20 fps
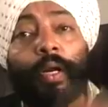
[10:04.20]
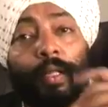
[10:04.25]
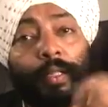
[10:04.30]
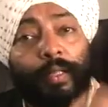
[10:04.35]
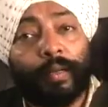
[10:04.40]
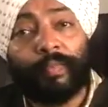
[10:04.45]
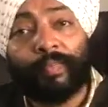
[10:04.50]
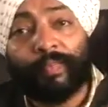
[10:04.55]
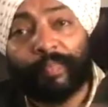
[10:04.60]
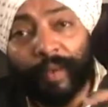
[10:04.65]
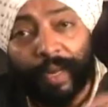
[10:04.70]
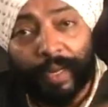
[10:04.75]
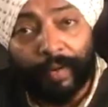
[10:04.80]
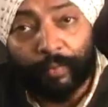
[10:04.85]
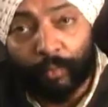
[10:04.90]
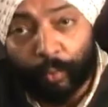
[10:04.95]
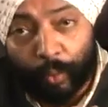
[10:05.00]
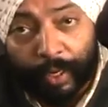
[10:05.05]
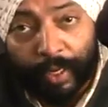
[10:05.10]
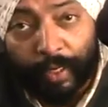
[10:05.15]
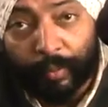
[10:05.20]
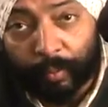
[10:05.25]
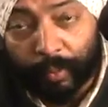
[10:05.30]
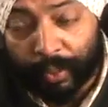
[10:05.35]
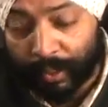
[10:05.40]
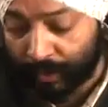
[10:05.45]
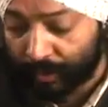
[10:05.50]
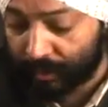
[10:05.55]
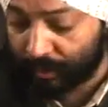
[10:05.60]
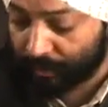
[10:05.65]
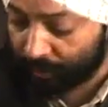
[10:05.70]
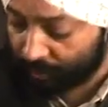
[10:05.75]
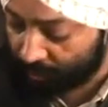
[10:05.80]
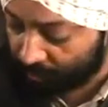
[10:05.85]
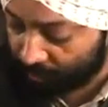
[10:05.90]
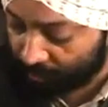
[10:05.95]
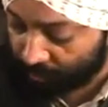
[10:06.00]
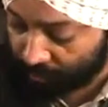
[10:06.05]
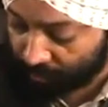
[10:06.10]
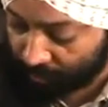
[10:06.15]
another 5 to 8 minutes
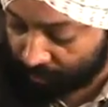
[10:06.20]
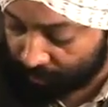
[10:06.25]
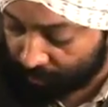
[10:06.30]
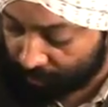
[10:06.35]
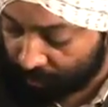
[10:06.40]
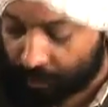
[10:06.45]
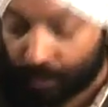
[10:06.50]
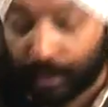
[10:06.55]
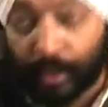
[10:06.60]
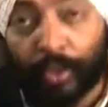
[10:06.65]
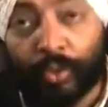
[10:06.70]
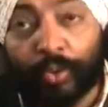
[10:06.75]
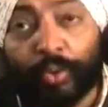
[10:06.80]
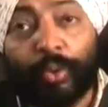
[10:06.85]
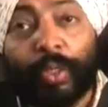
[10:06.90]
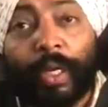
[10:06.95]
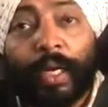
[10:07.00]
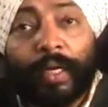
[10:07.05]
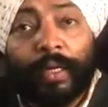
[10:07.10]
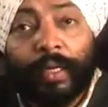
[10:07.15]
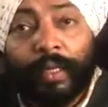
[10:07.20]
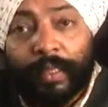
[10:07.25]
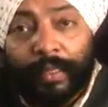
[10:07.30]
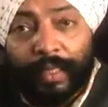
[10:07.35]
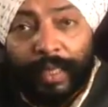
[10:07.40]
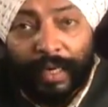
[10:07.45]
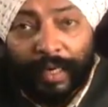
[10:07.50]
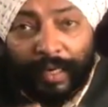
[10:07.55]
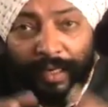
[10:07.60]
so that the